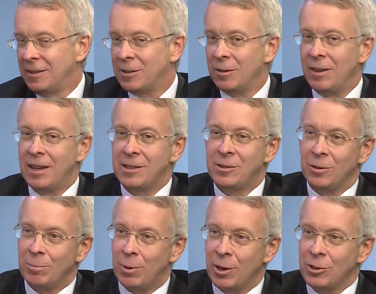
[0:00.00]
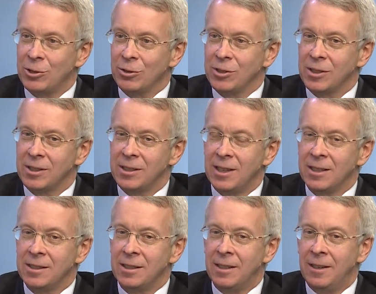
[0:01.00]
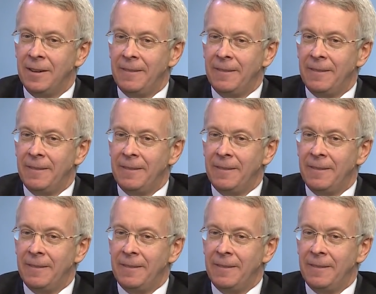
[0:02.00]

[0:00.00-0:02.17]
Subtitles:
So that's sort of partial success.